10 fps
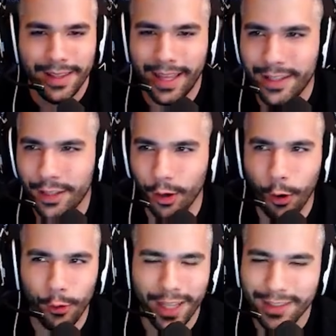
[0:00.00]
That's
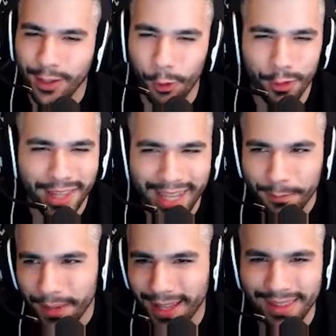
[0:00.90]
so that's so league
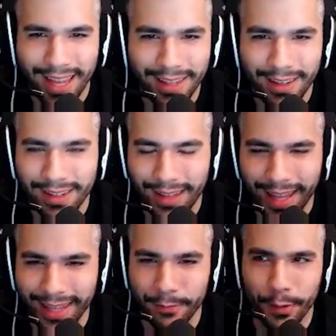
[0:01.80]
play li-
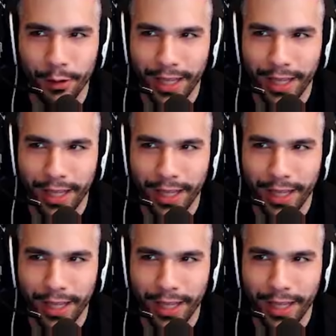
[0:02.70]
like, bro.